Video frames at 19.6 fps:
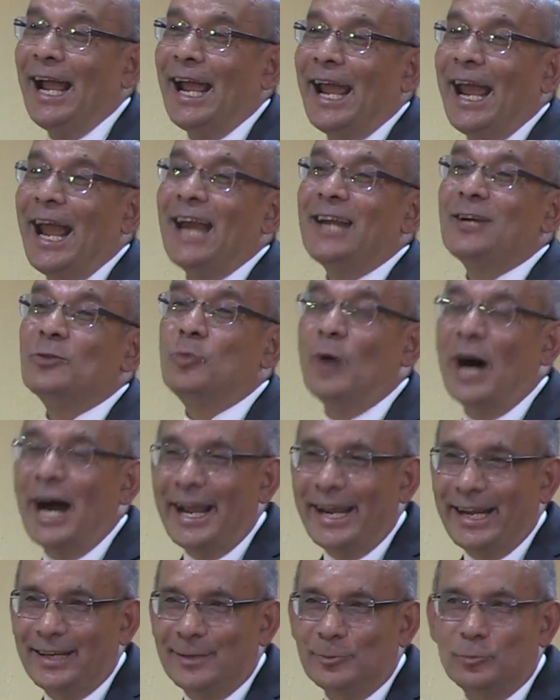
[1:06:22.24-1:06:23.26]
And
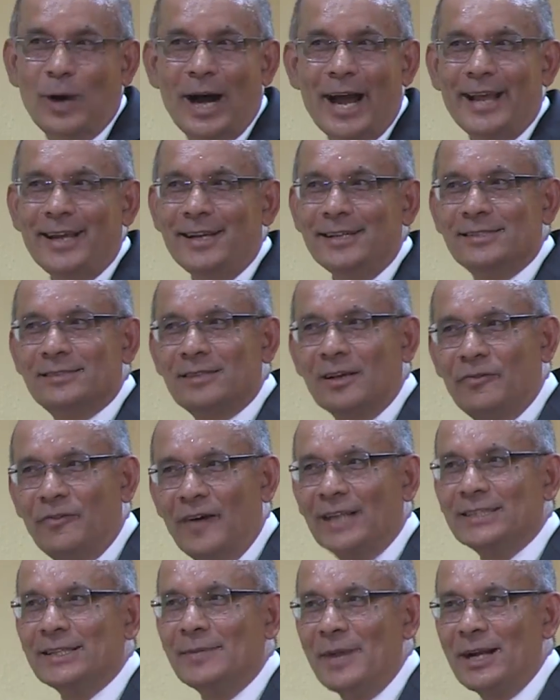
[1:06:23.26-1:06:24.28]
why? Why is the
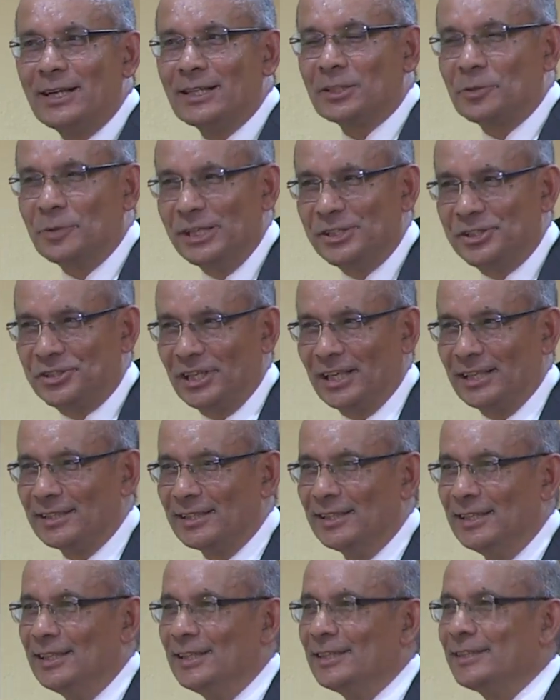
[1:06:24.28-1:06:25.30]
fundamental
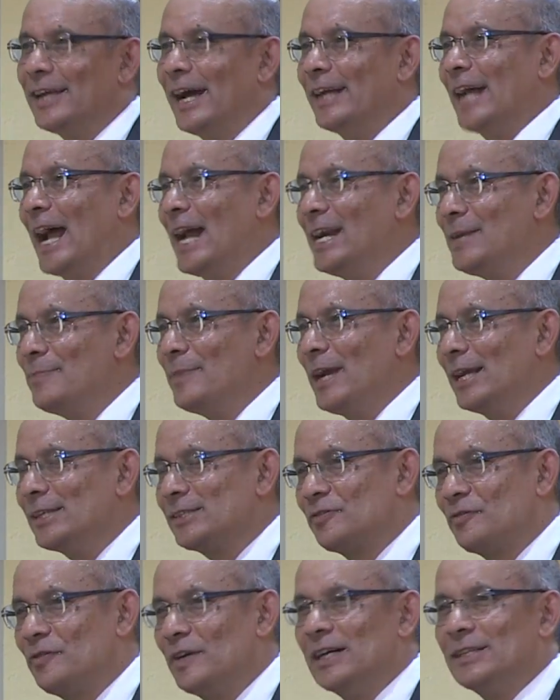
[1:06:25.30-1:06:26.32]
question that
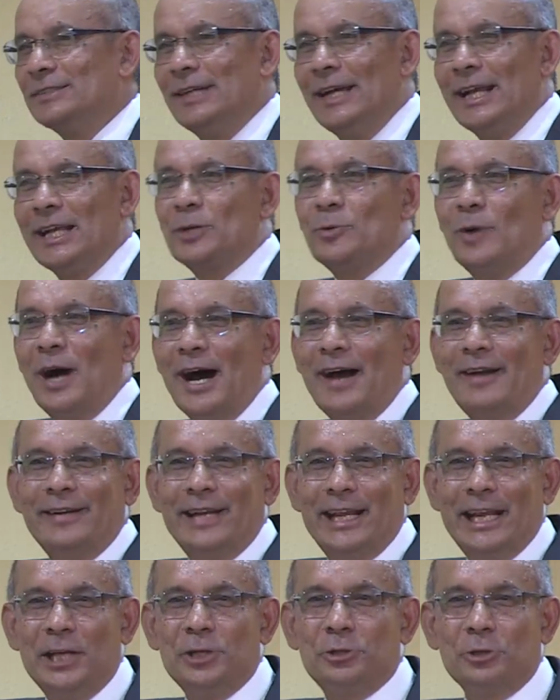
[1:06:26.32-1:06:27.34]
animates further
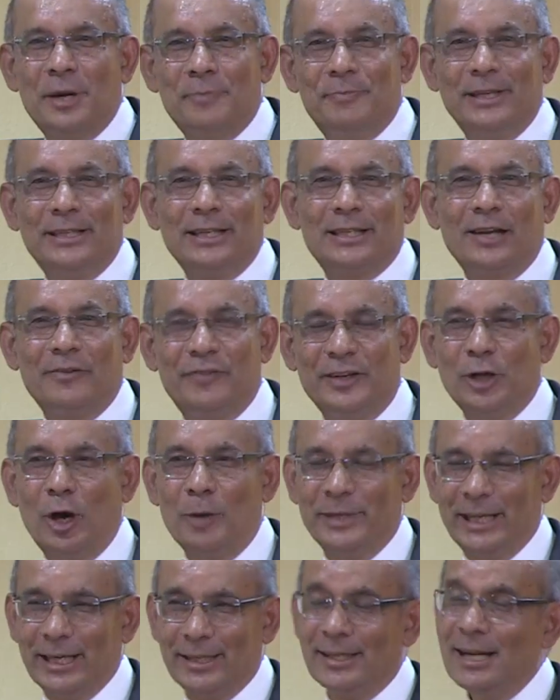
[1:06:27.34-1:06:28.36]
inquiry into a particular
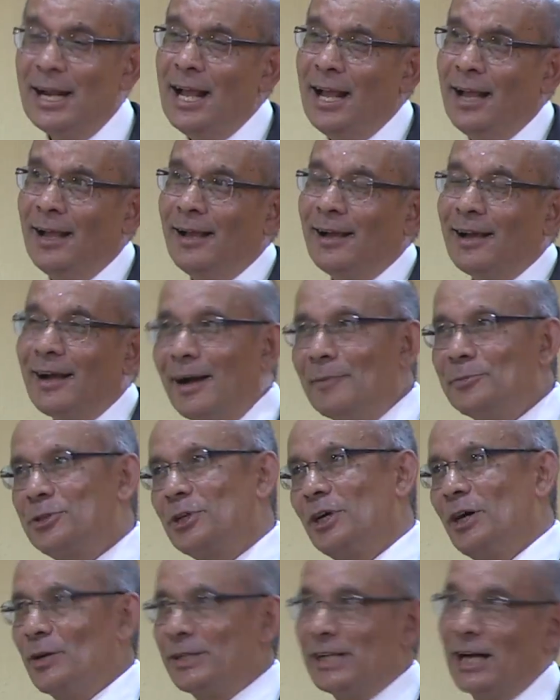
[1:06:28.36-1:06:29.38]
phenomenon. I'm
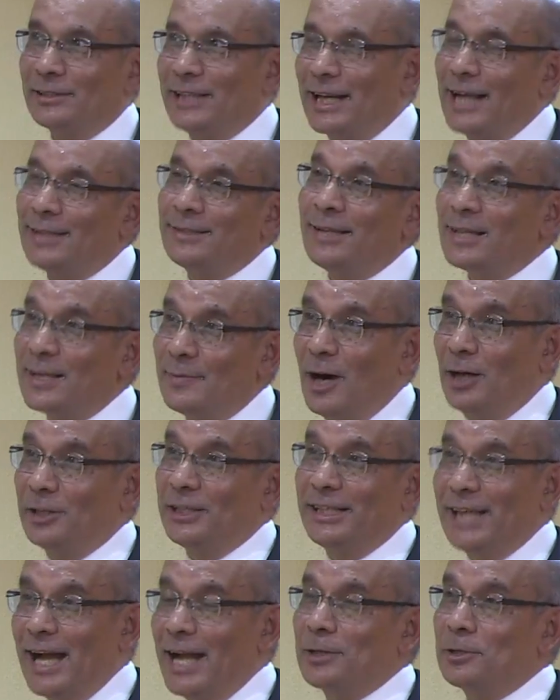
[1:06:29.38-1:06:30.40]
sure now that I think about
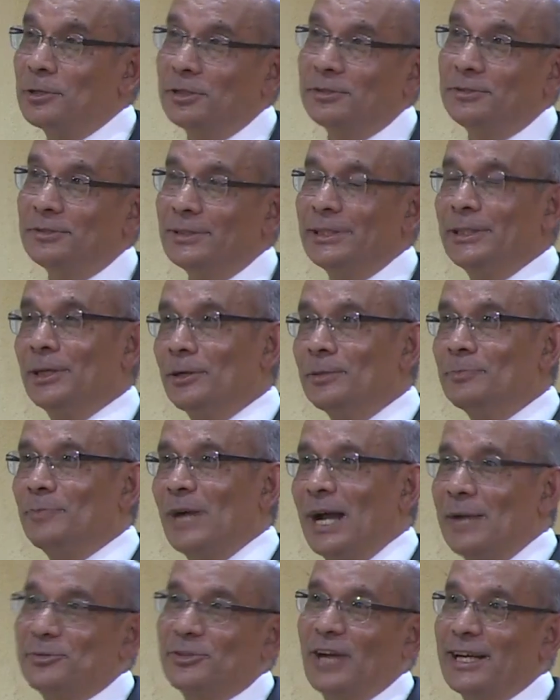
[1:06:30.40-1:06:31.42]
it, I could
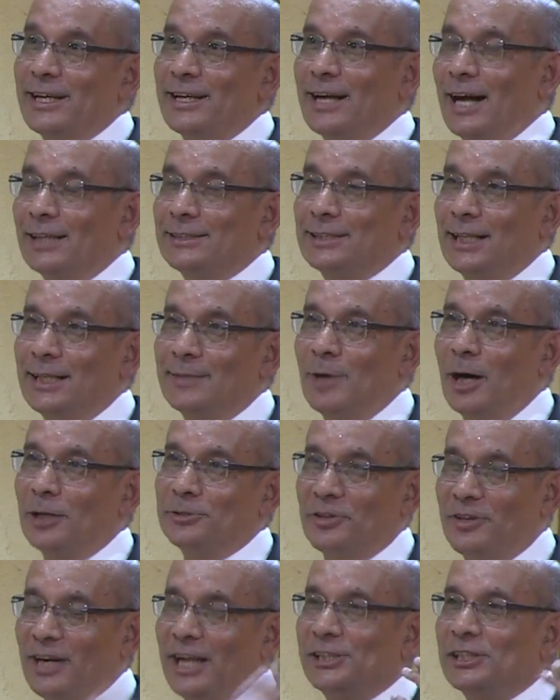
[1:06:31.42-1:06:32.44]
perhaps write an article about
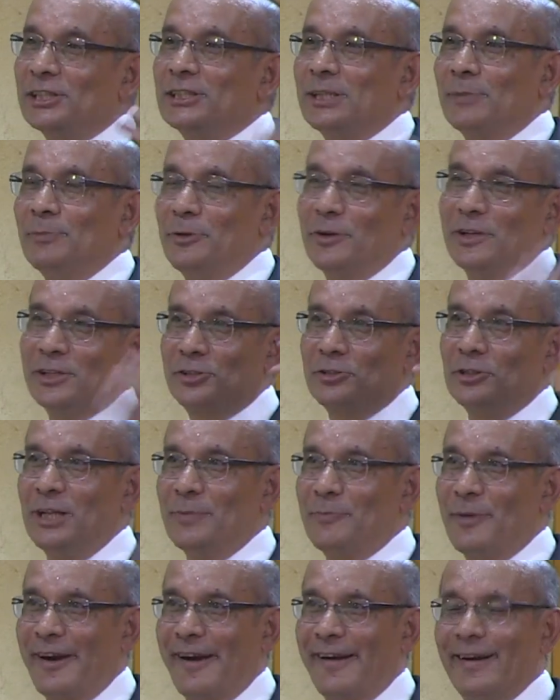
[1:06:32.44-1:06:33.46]
the relationship between
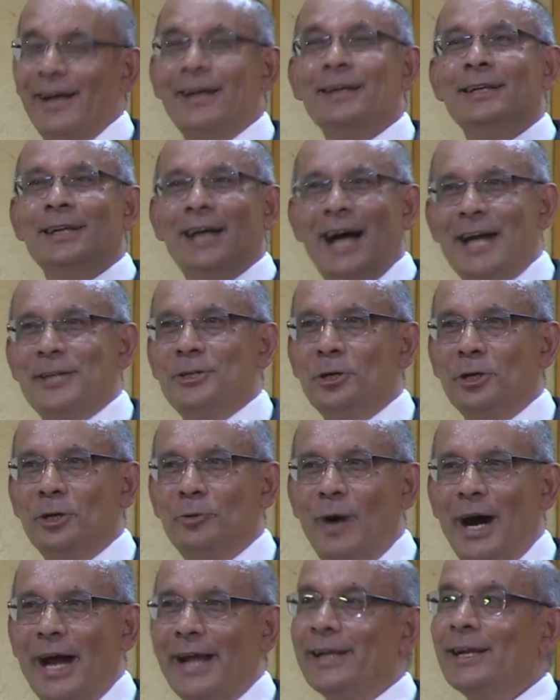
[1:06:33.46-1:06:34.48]
Sunil Pereira, I don't know
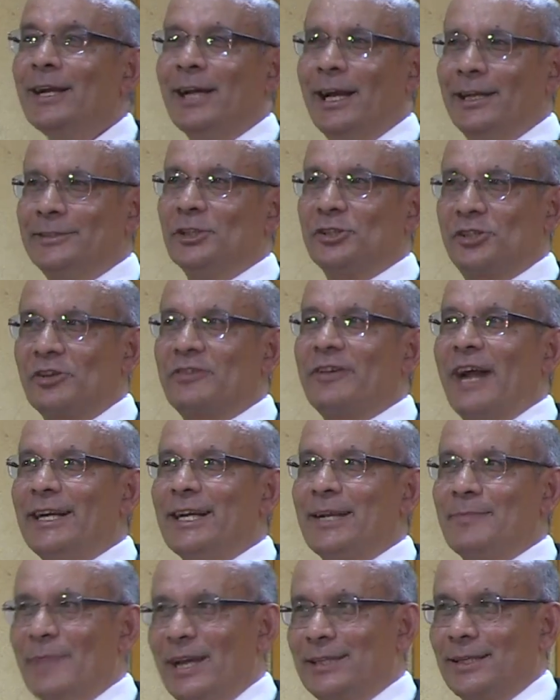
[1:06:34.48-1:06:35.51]
why, and the
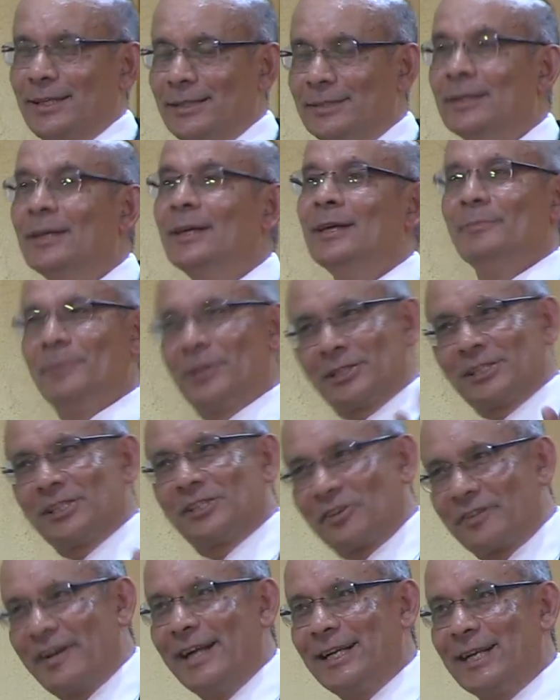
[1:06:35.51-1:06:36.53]
Socratic method. Because the
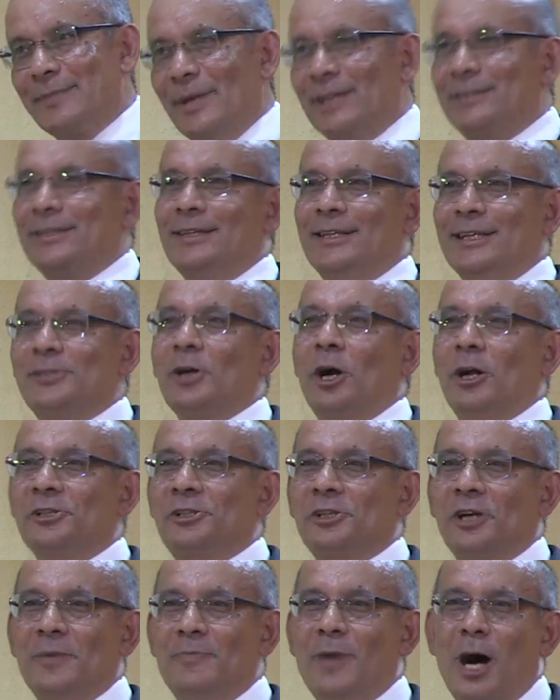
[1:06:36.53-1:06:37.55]
Socratic method is
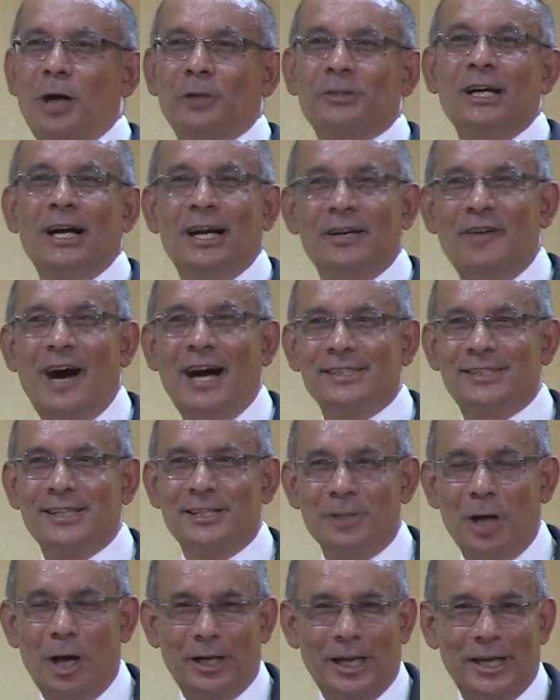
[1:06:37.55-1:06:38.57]
also about
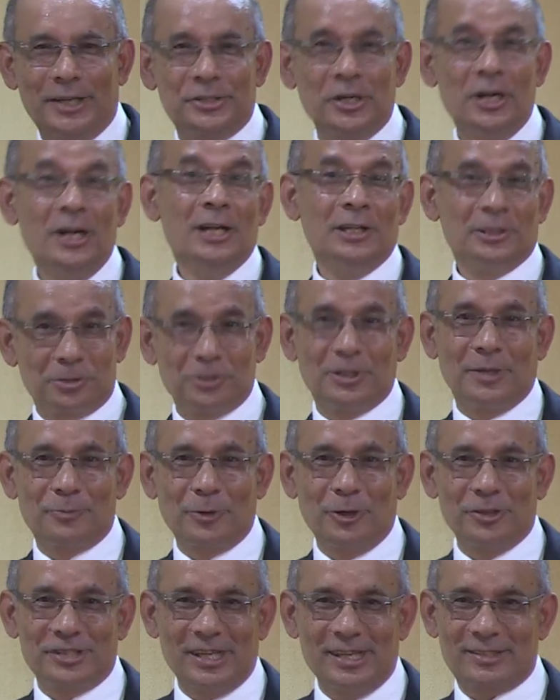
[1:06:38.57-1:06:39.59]
advancing knowledge through the
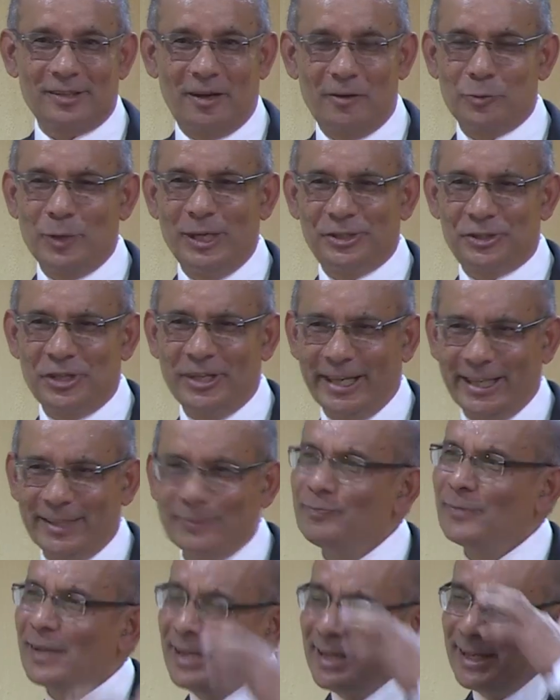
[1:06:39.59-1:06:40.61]
process of questioning.
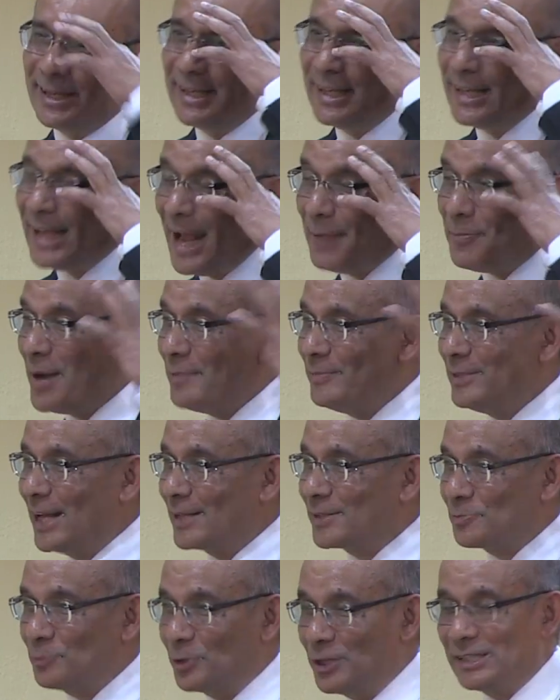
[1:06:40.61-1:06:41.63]
And maybe
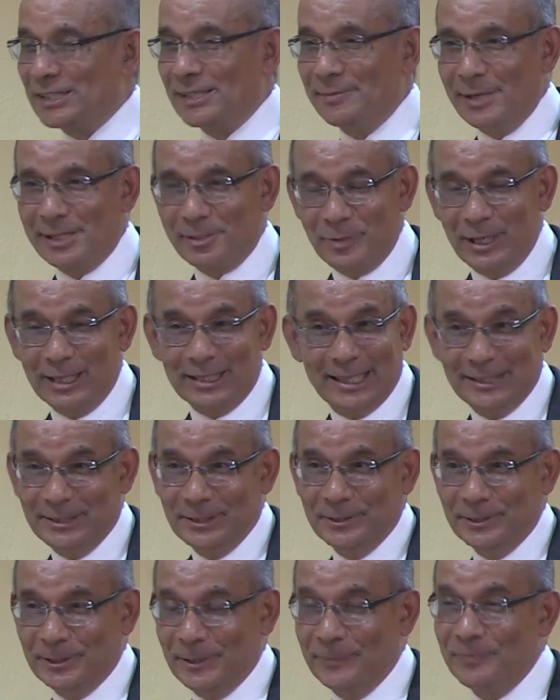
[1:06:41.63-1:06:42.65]
that's Buddhism as well, I
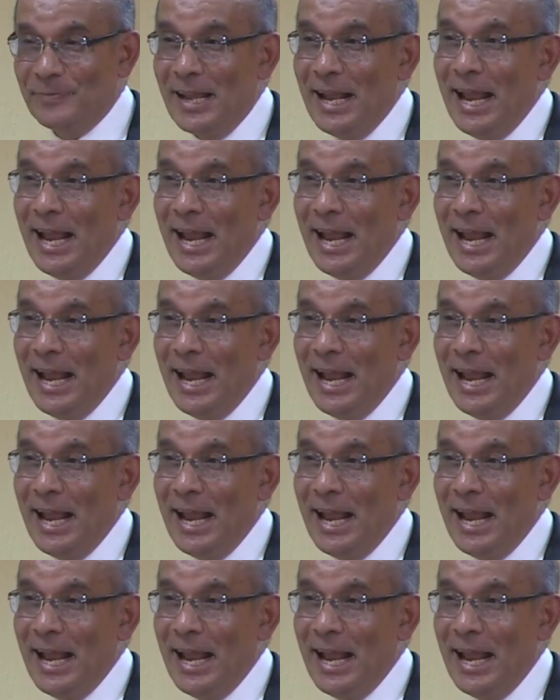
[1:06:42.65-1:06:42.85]
don't know.